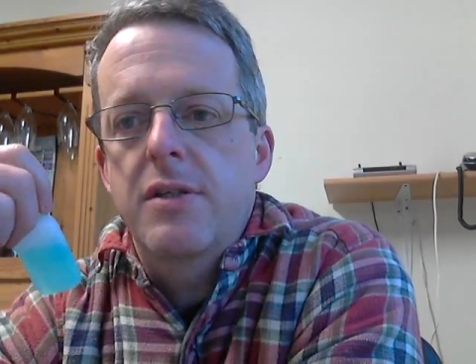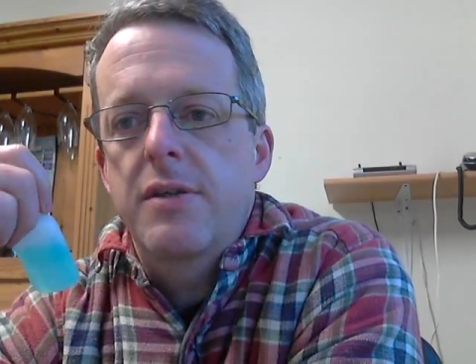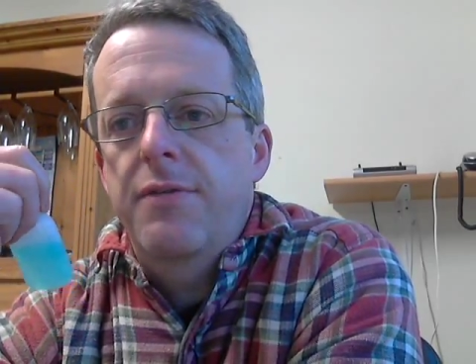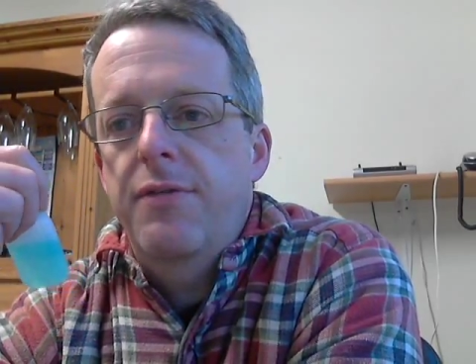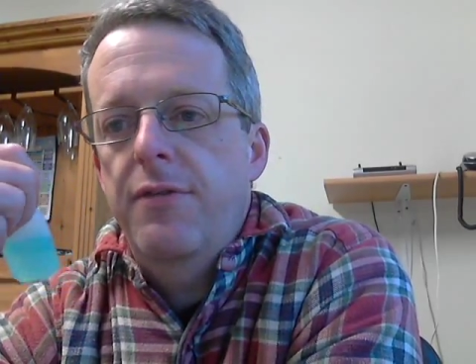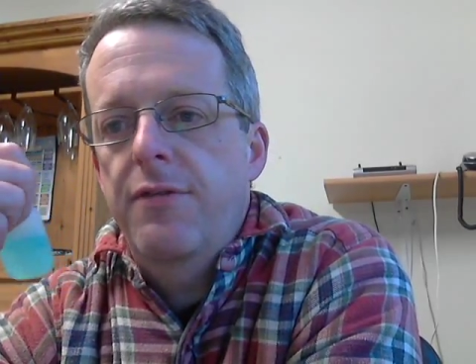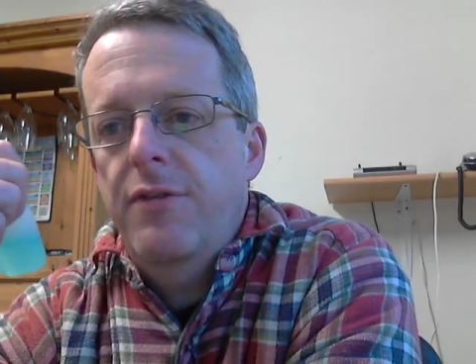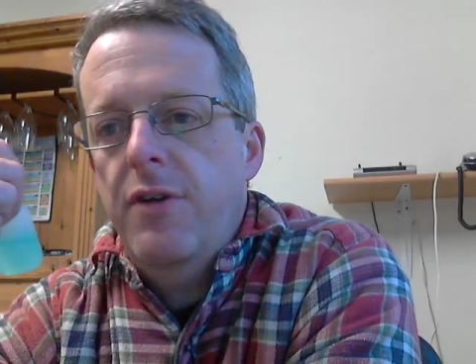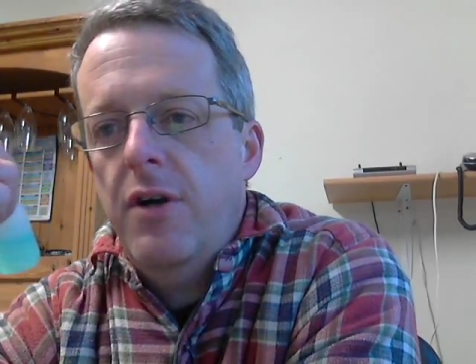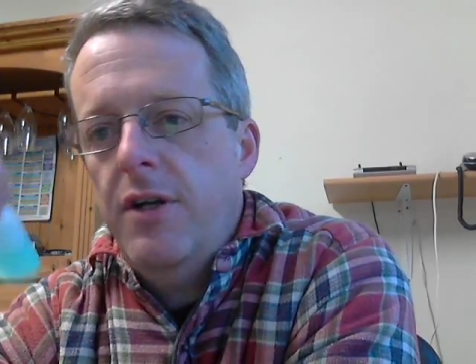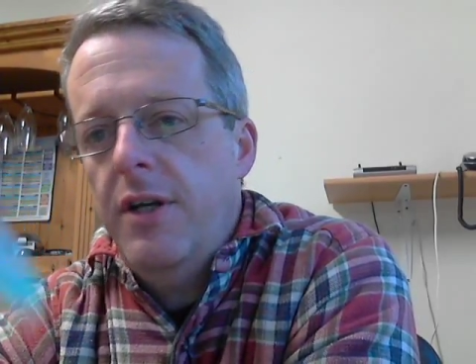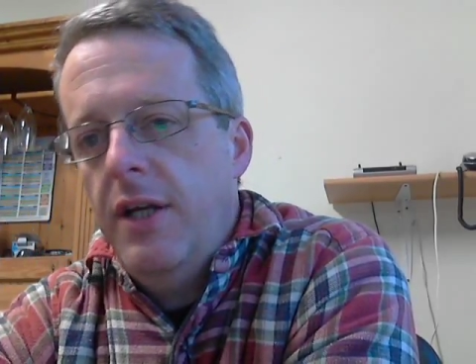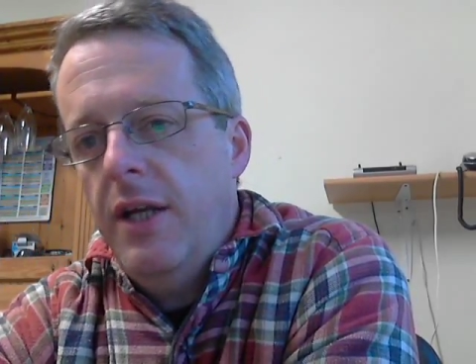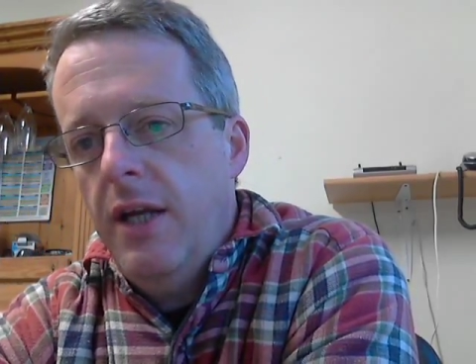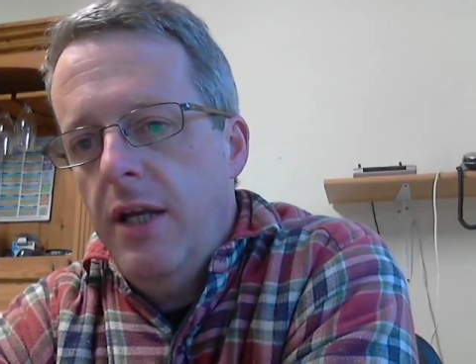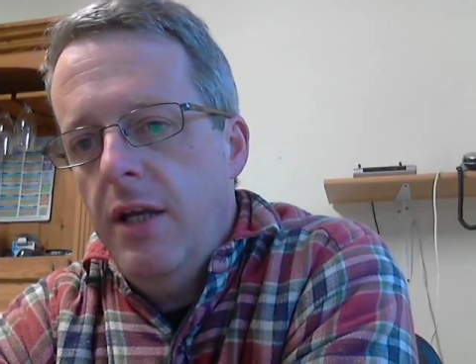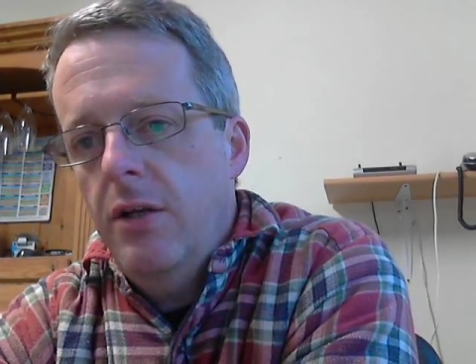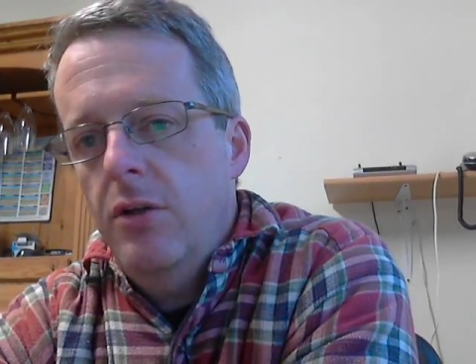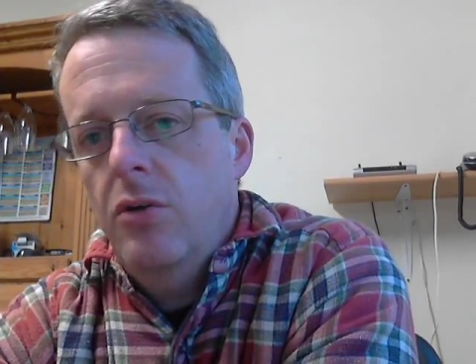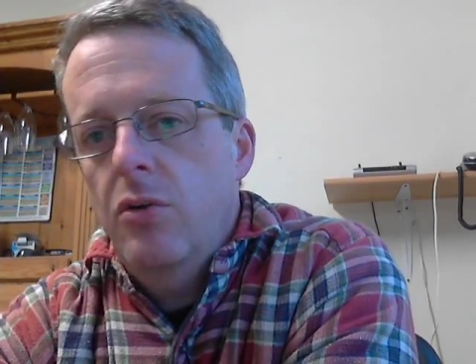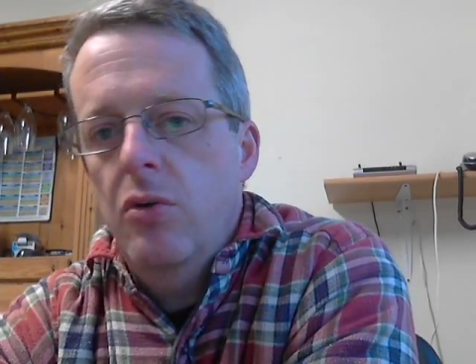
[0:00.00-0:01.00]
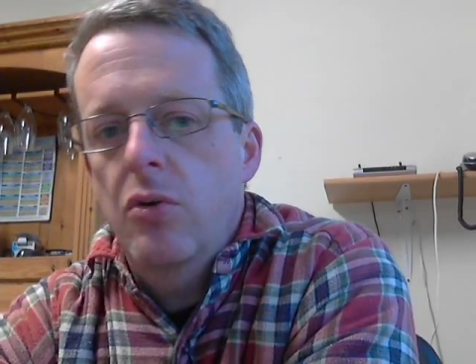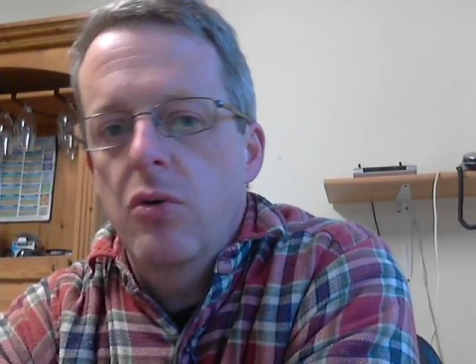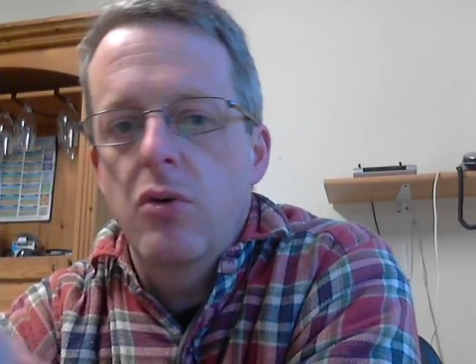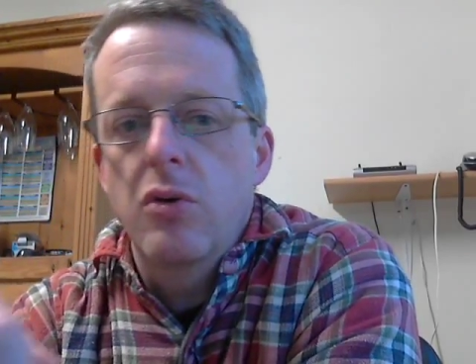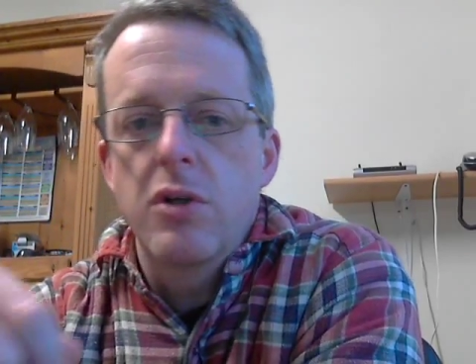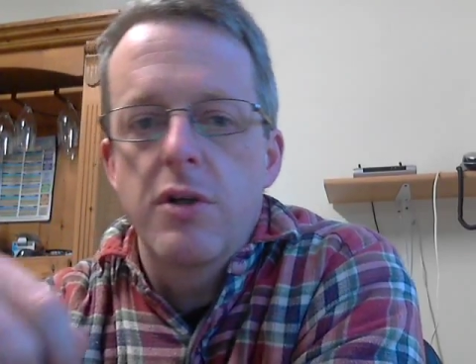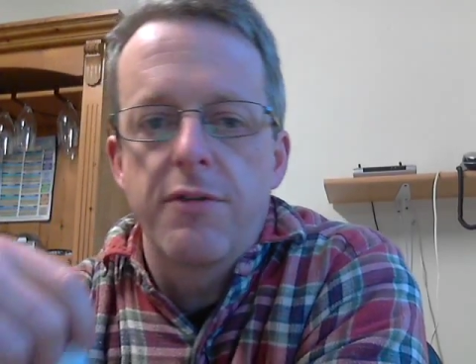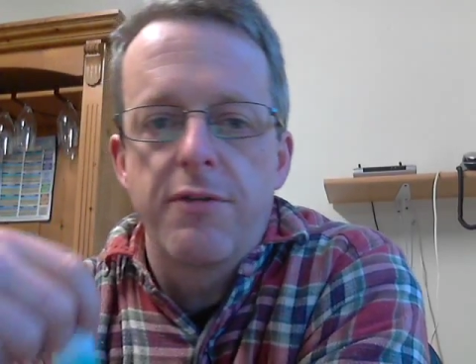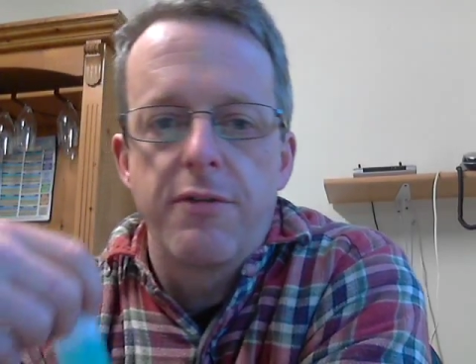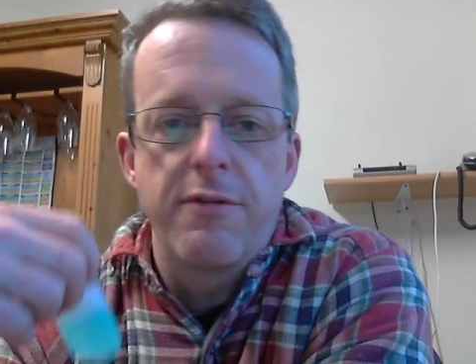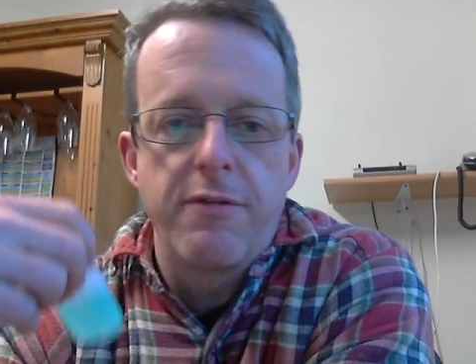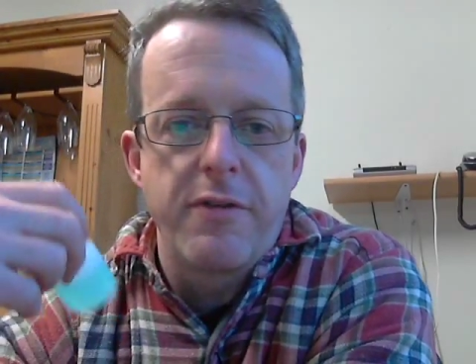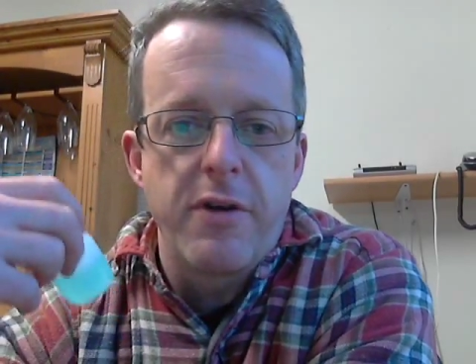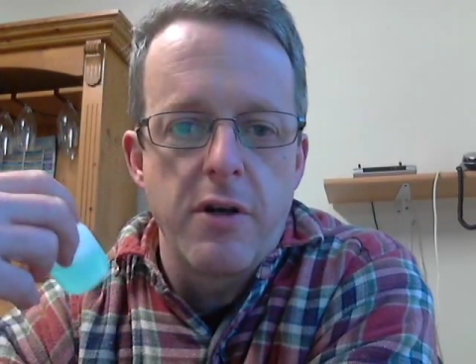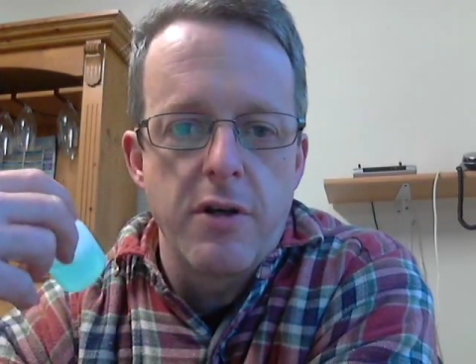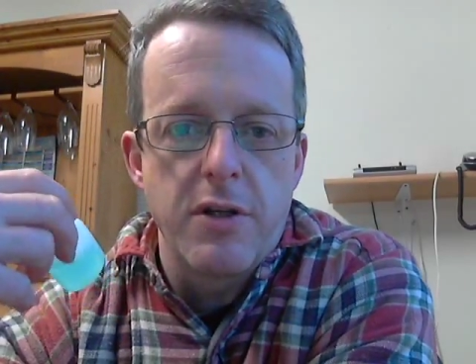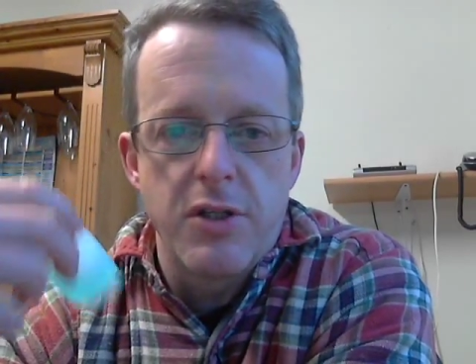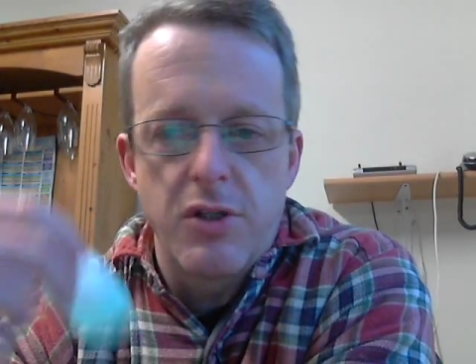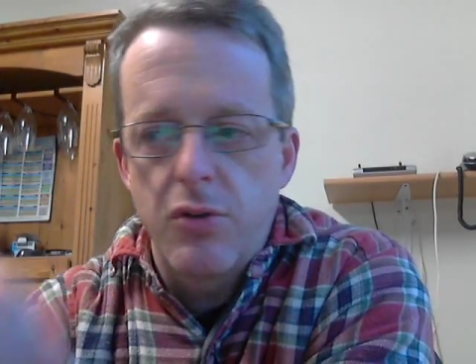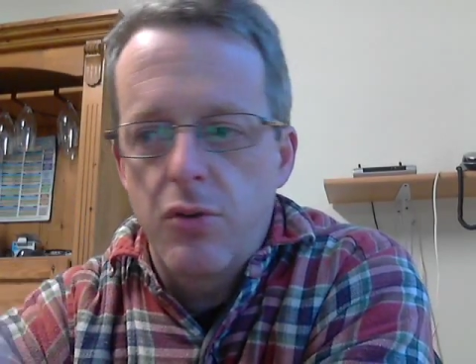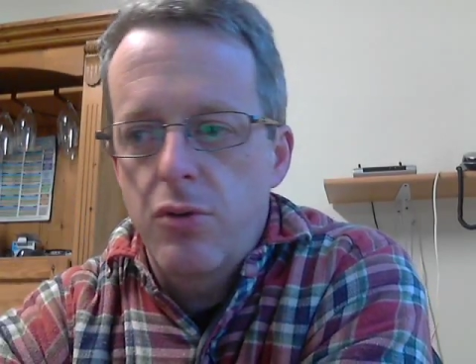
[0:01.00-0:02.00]
if you've got a head cold, if you've got
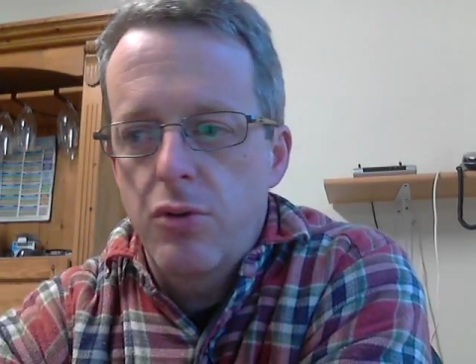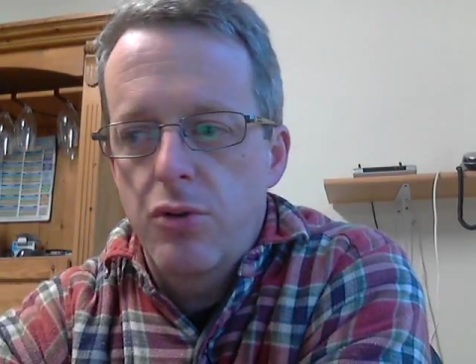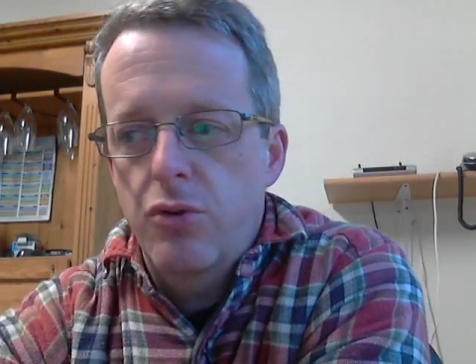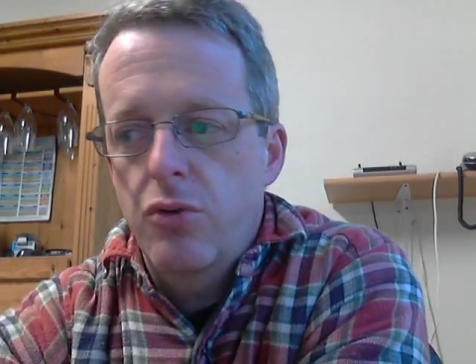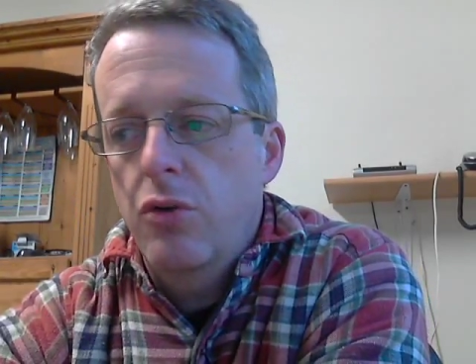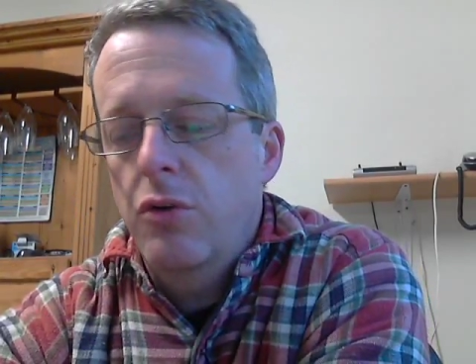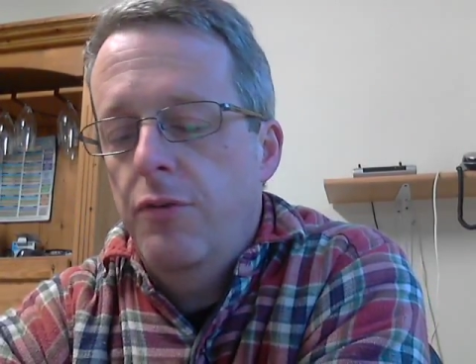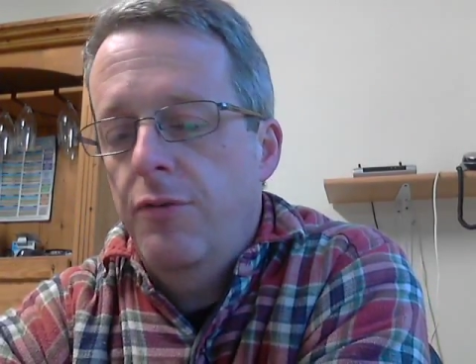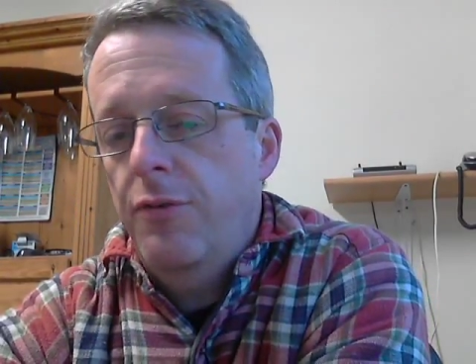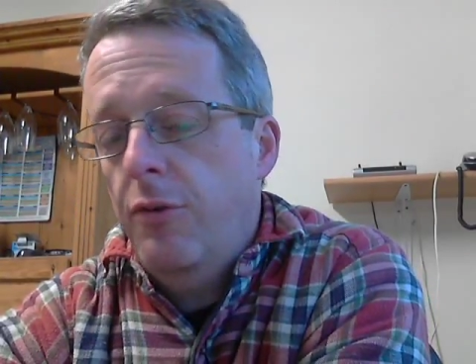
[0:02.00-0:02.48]
a sore throat,